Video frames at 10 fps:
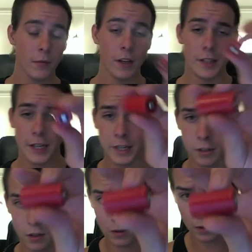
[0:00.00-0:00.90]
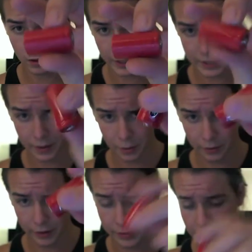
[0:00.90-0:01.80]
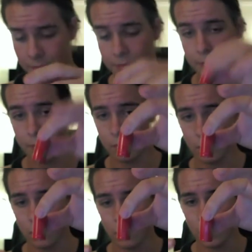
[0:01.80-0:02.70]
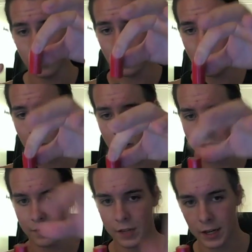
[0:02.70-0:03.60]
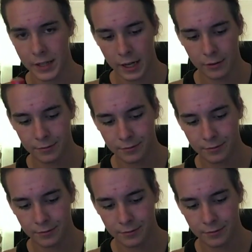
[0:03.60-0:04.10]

Take your little 18350, positive side down,